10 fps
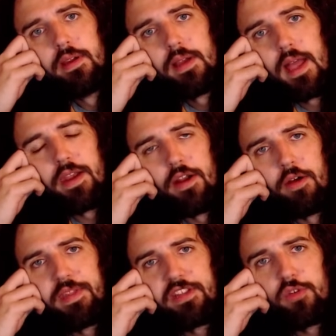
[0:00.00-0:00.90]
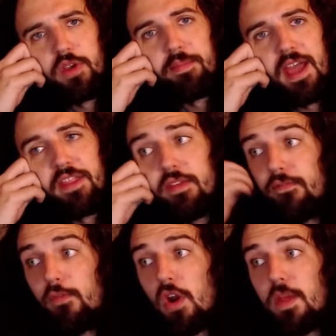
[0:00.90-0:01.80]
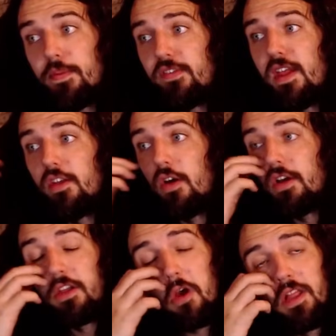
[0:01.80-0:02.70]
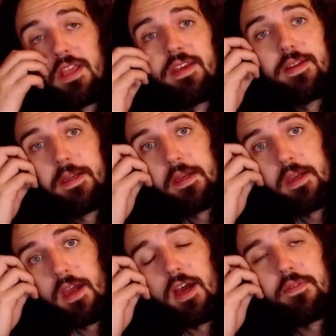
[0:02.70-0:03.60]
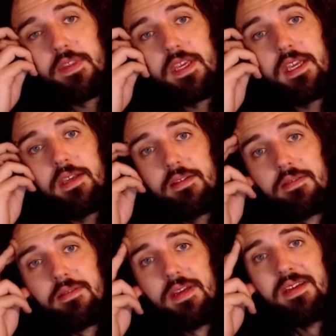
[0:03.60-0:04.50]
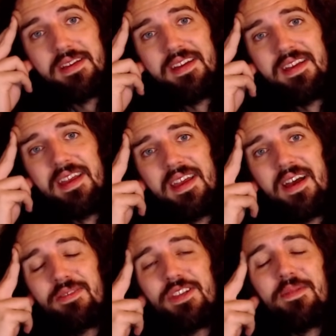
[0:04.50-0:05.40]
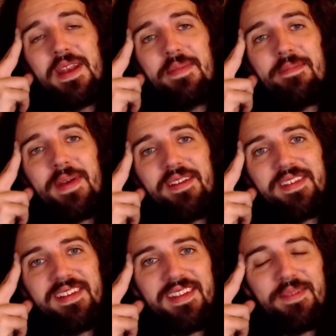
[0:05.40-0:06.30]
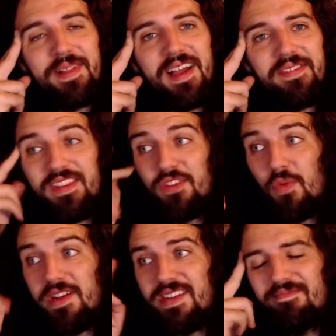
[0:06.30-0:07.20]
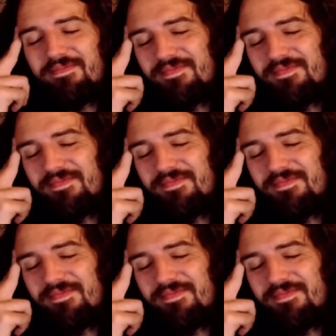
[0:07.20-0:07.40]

I don't know. That's quick math. 40%, though, I'm going to call it, of the too many men penalties in the playoffs. This one team.